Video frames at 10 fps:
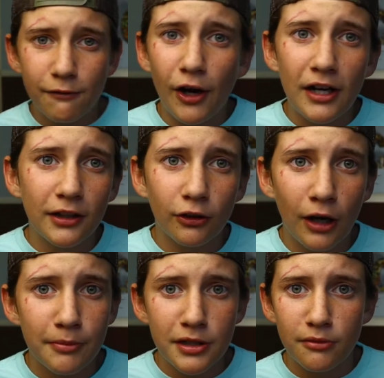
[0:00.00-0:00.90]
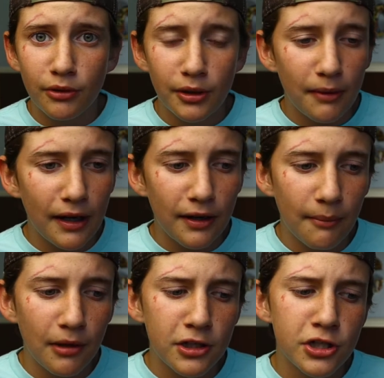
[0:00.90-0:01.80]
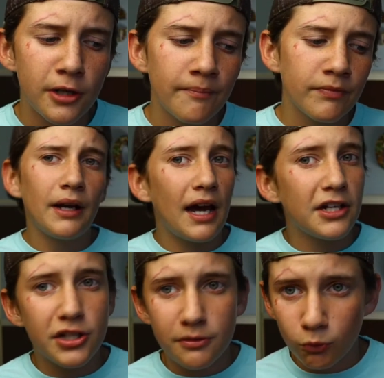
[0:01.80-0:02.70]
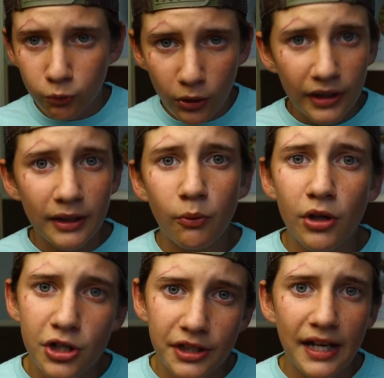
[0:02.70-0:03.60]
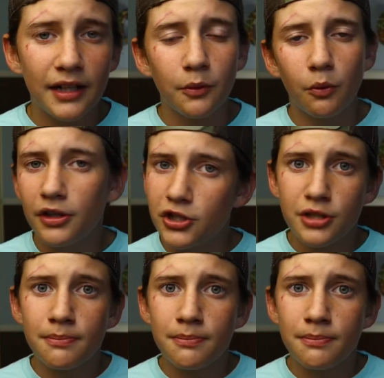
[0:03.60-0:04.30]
fine. The crop doesn't really matter that much. But I just really wish Canon would have just,